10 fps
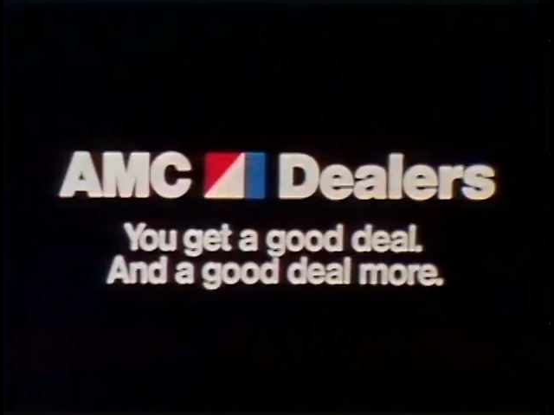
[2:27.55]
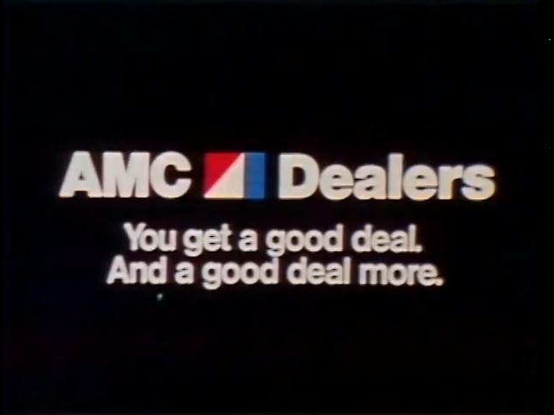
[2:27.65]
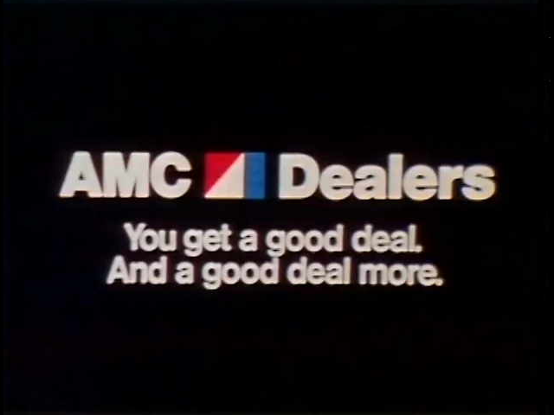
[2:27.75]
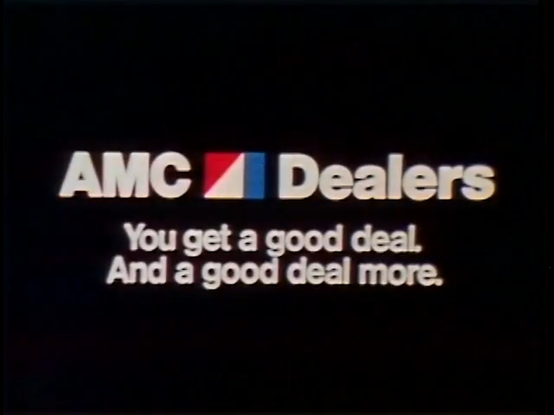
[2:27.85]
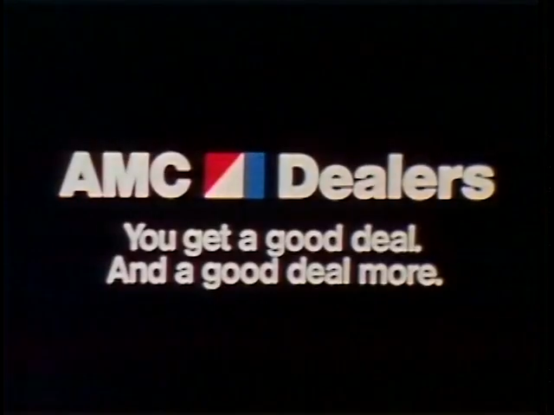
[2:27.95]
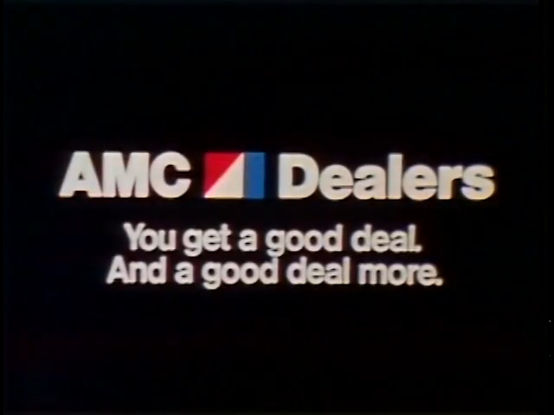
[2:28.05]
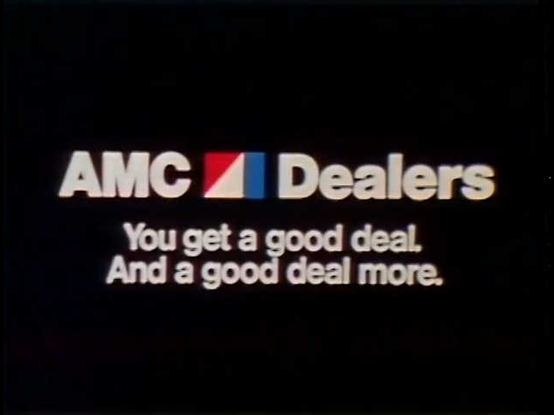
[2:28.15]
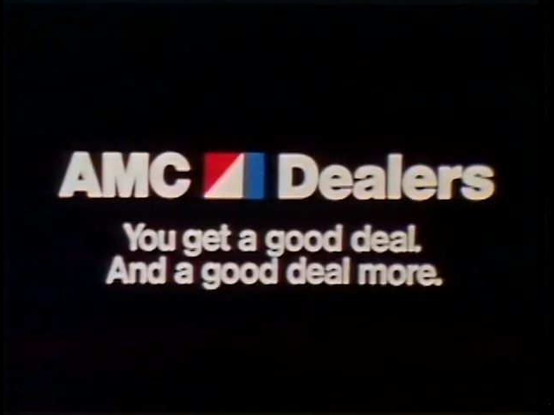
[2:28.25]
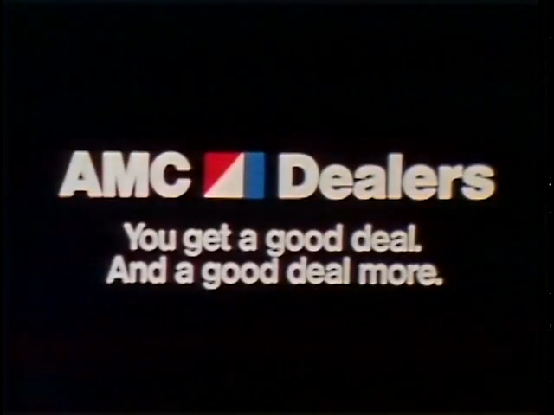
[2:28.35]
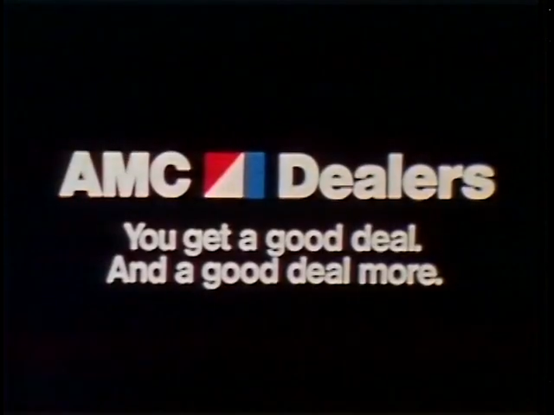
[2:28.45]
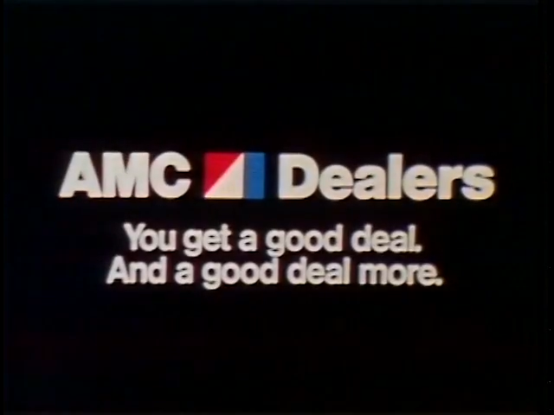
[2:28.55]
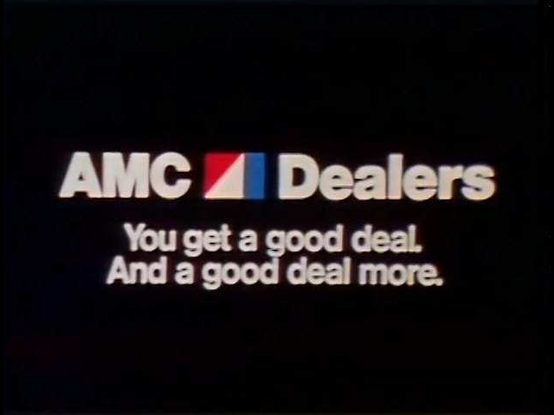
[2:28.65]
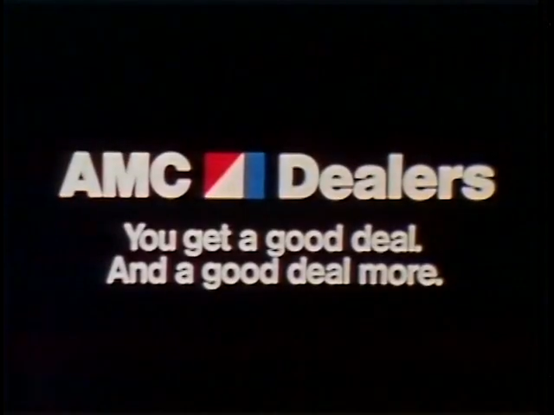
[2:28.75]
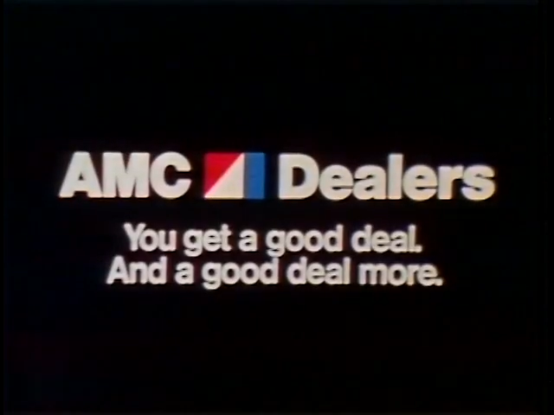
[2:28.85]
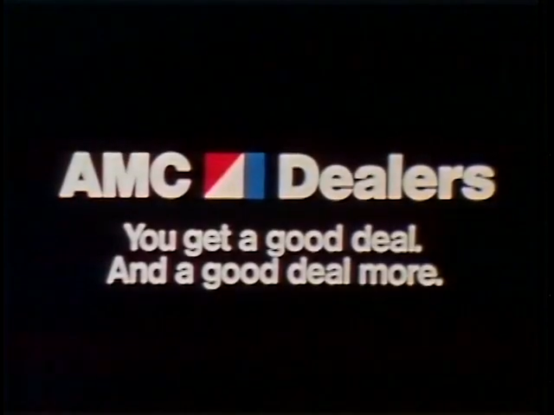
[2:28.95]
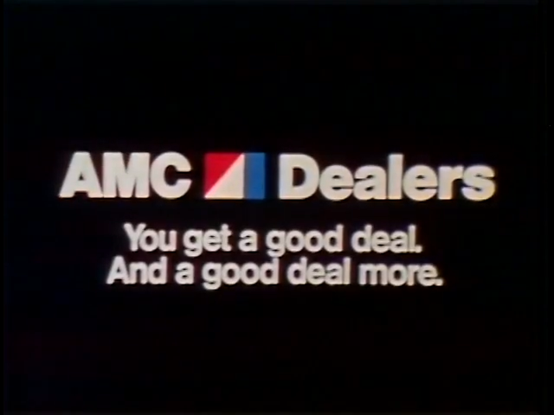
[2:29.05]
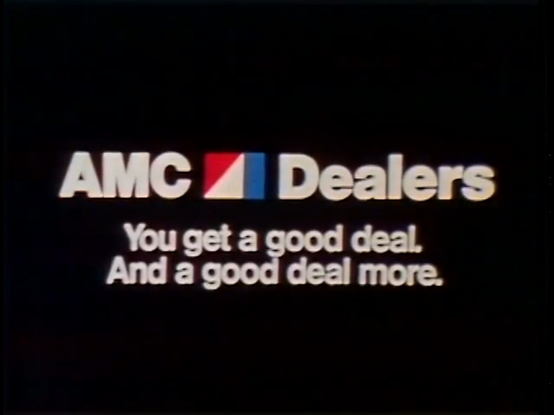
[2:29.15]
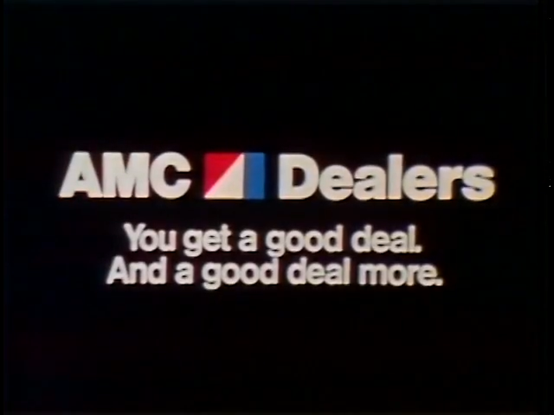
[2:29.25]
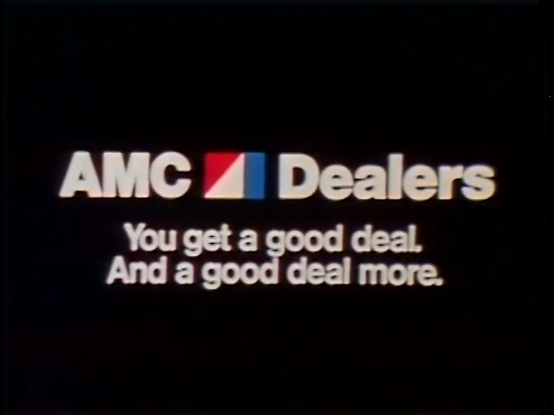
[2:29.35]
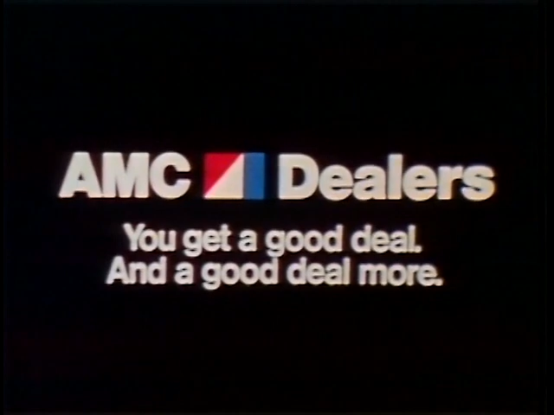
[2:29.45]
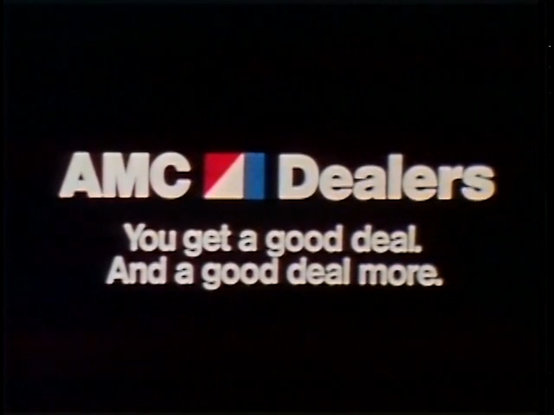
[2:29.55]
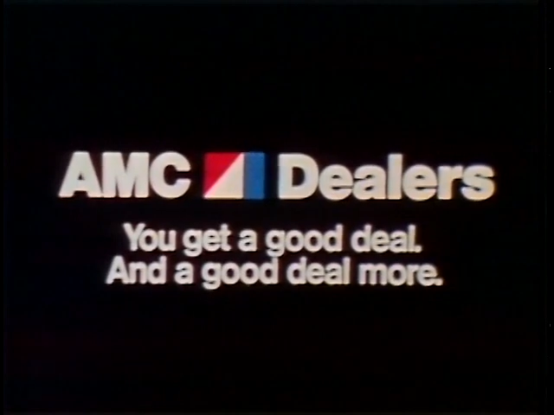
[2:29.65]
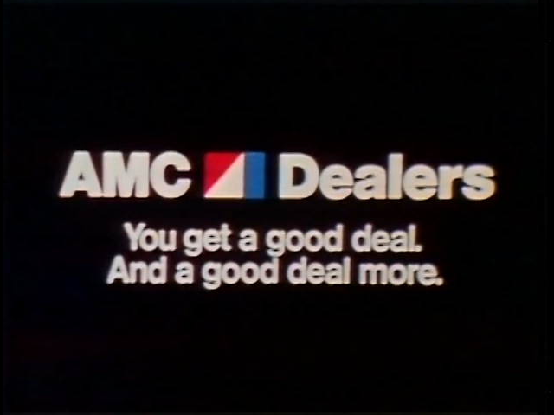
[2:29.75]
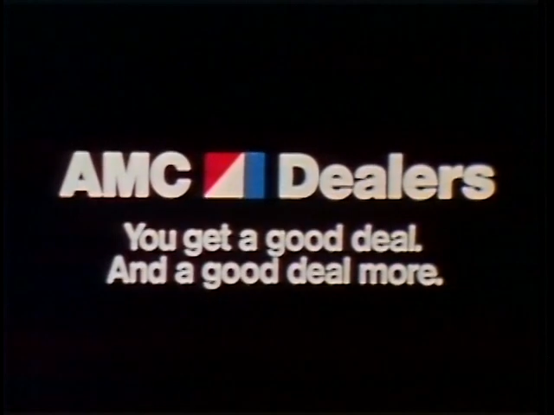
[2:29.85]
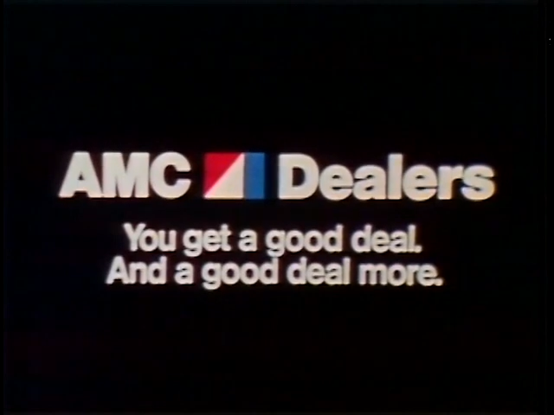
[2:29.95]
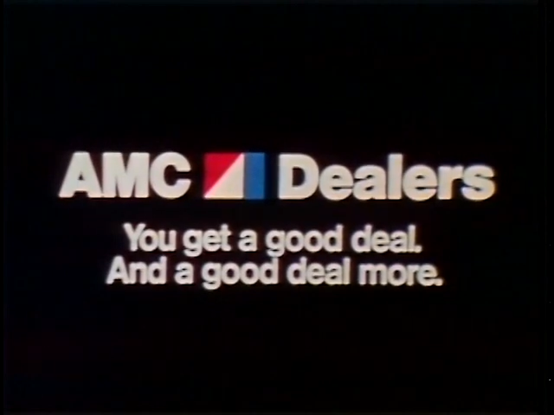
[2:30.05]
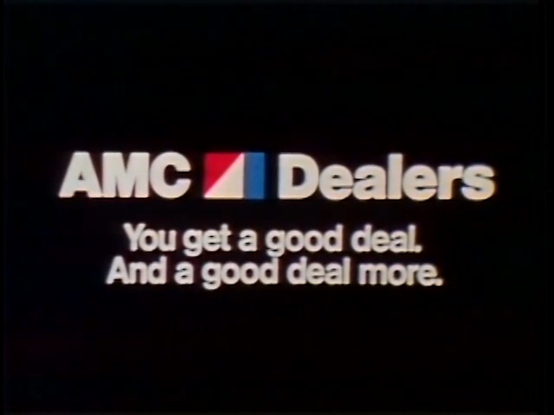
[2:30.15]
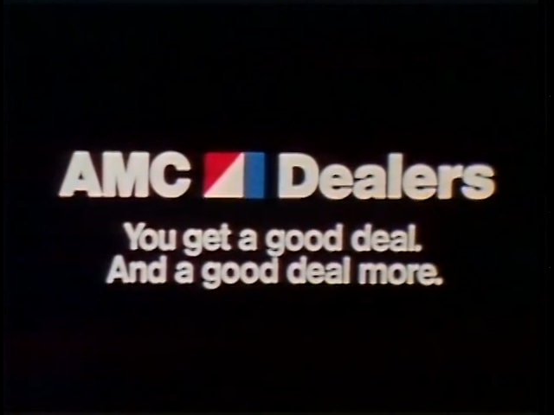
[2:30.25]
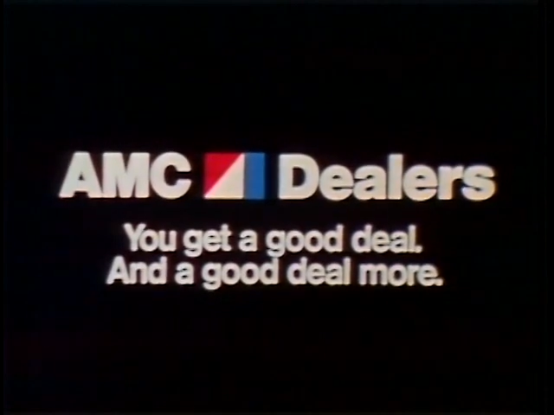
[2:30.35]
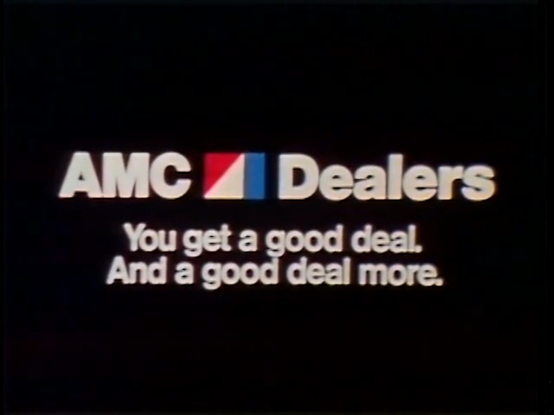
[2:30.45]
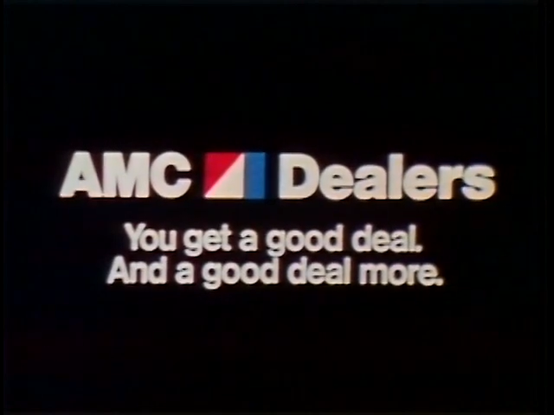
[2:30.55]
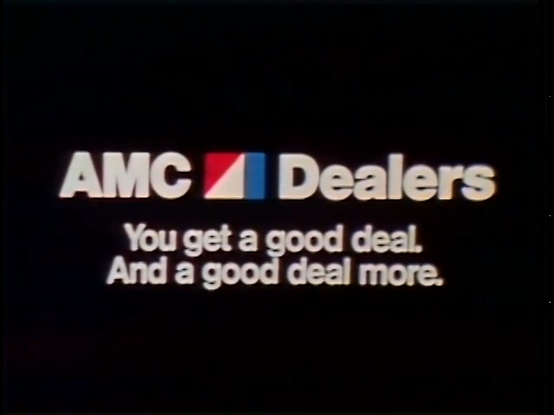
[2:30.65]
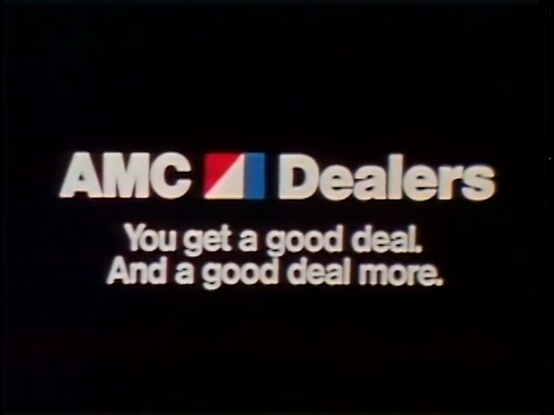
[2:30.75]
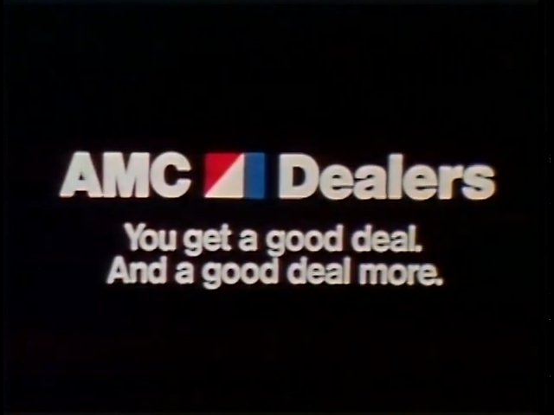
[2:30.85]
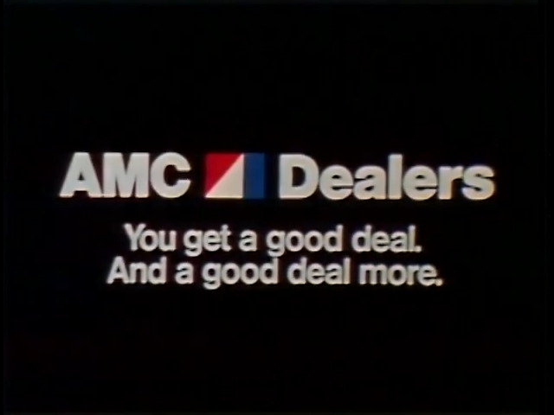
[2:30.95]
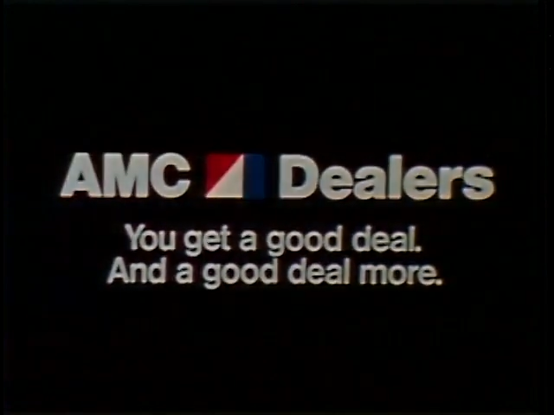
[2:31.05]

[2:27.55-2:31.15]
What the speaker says: Nobody's mouth can be seen.